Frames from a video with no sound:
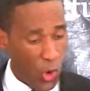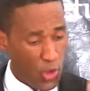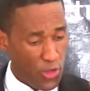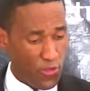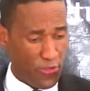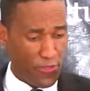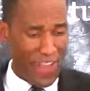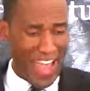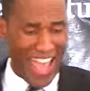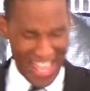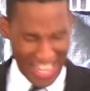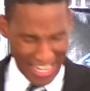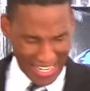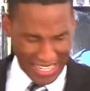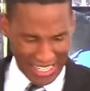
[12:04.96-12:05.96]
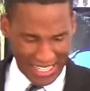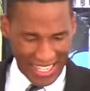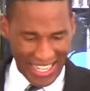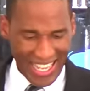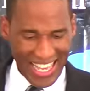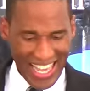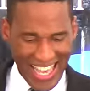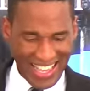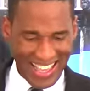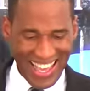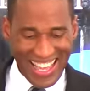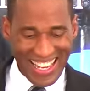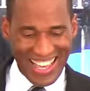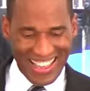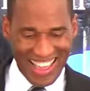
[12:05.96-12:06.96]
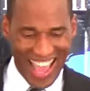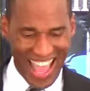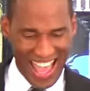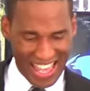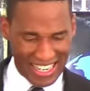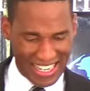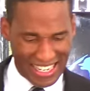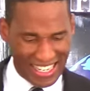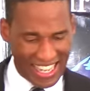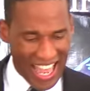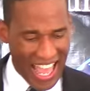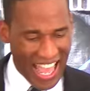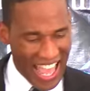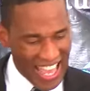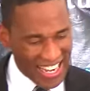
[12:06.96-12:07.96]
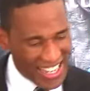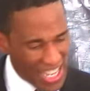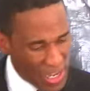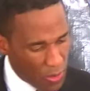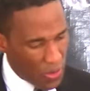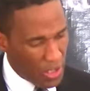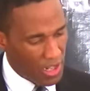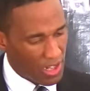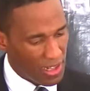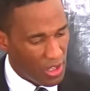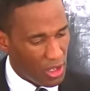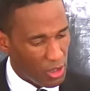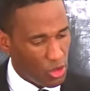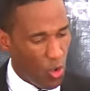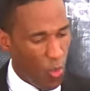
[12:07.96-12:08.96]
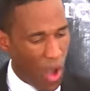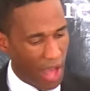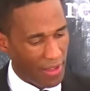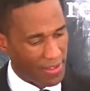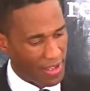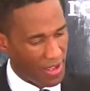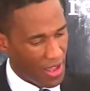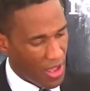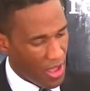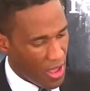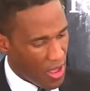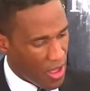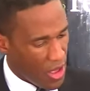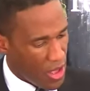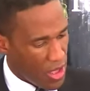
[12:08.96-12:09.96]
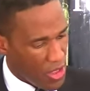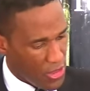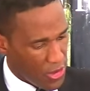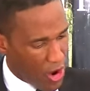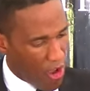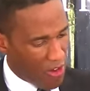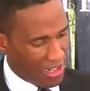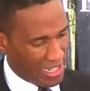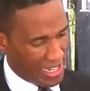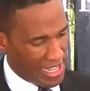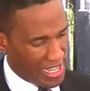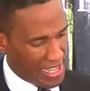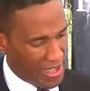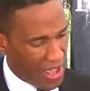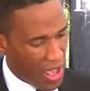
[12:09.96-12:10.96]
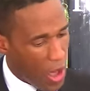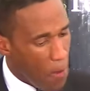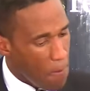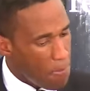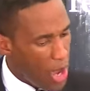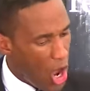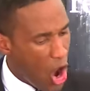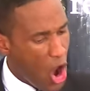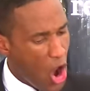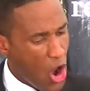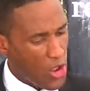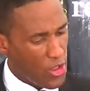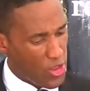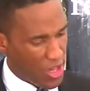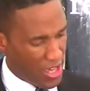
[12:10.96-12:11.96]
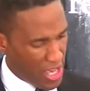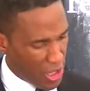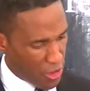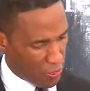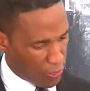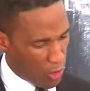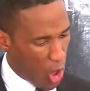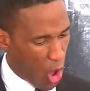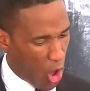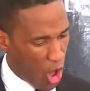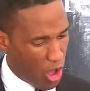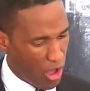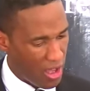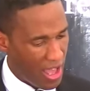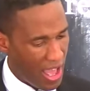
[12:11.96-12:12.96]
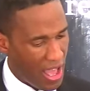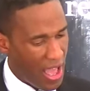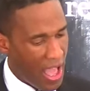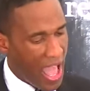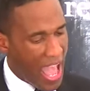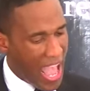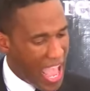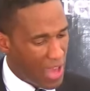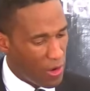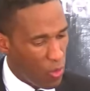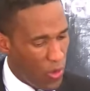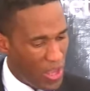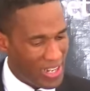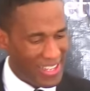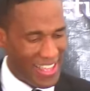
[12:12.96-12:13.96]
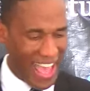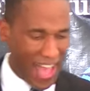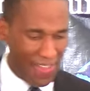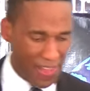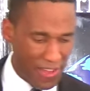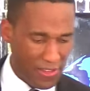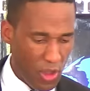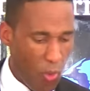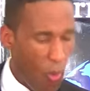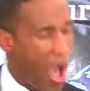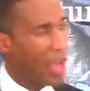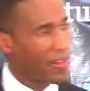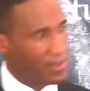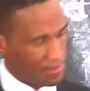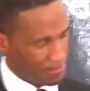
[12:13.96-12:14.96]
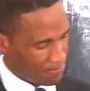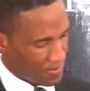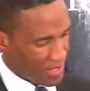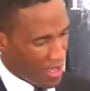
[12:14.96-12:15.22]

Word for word: whose fan is in his hand, and he will do what? Thoroughly purge his floor, and will gather the what?